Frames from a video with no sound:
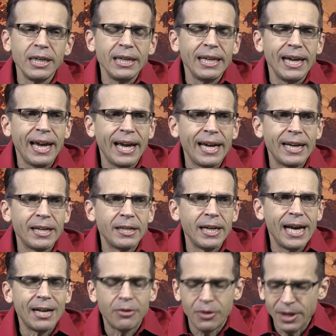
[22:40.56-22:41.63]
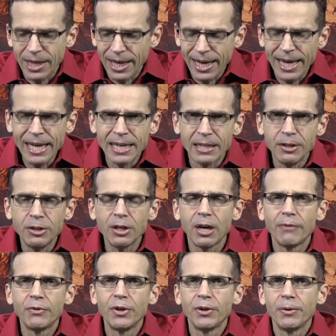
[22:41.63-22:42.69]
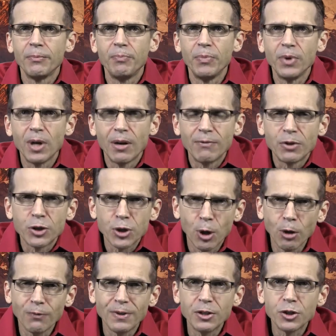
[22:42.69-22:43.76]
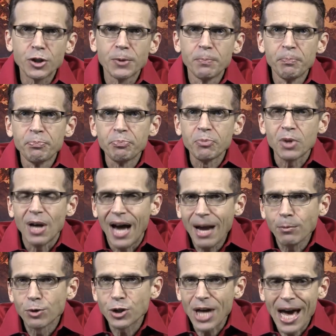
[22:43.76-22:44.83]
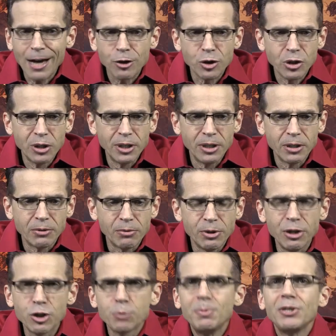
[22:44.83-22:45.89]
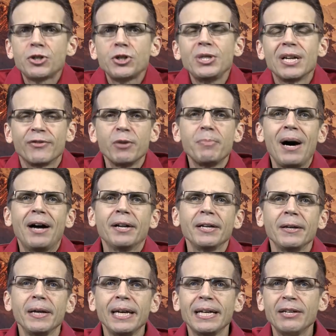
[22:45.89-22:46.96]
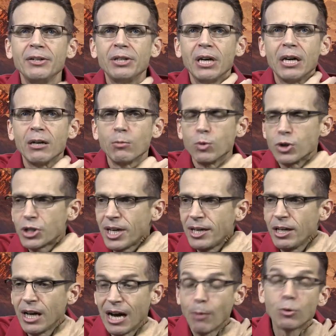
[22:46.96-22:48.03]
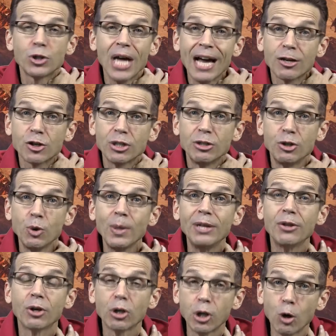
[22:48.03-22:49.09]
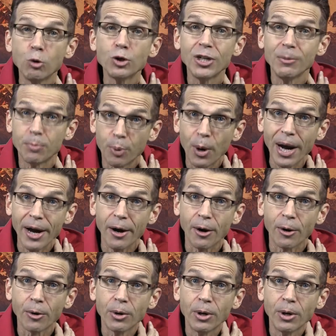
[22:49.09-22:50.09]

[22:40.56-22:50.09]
And at the end of the, of the service, I was actually dismissing everybody and uh, was getting, I was actually doing the closing prayer.